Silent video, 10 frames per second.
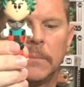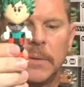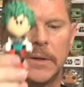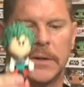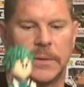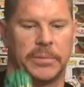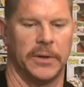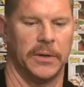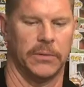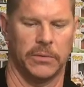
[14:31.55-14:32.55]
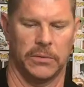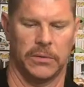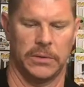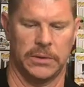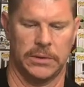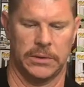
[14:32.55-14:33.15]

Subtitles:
but it's a pretty cool